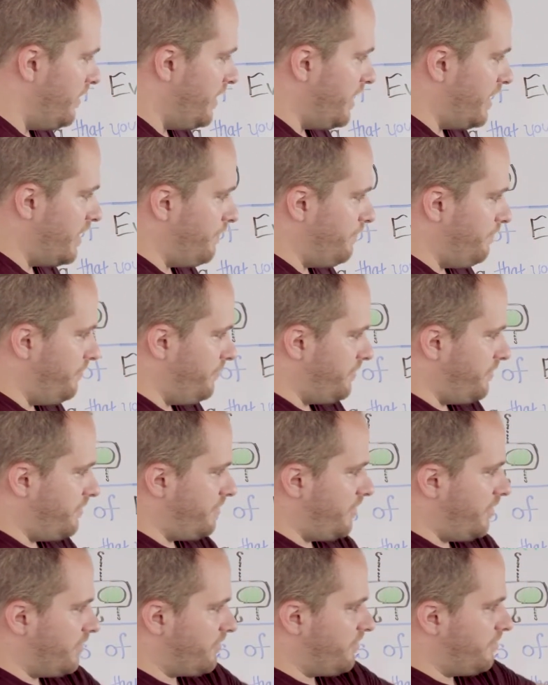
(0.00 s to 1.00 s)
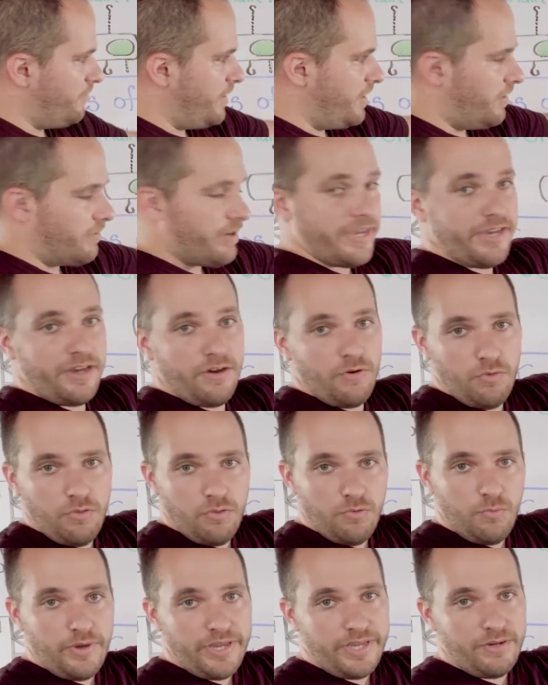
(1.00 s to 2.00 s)
that talks about how
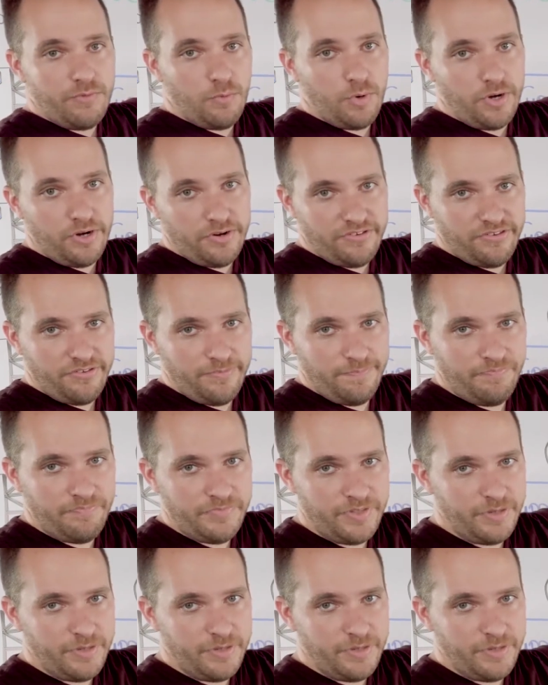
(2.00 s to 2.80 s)
the weight works.